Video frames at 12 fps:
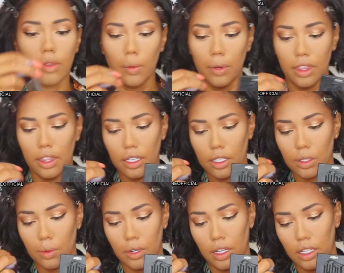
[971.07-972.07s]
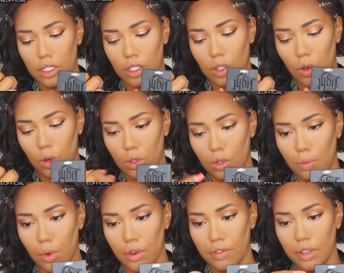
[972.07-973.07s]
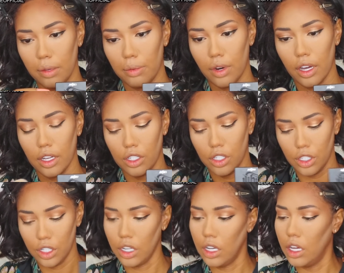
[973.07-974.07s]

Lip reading: with this one. This is an old Morphe brush.